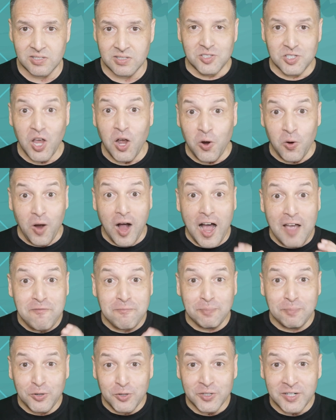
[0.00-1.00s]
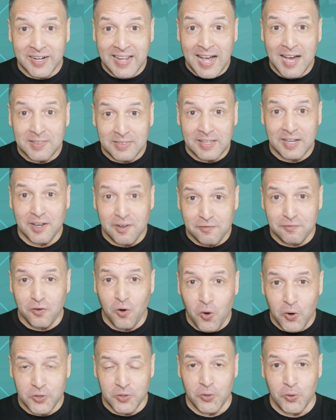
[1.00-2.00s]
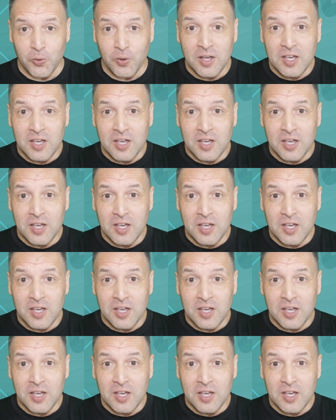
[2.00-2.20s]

So I've put it out there for you.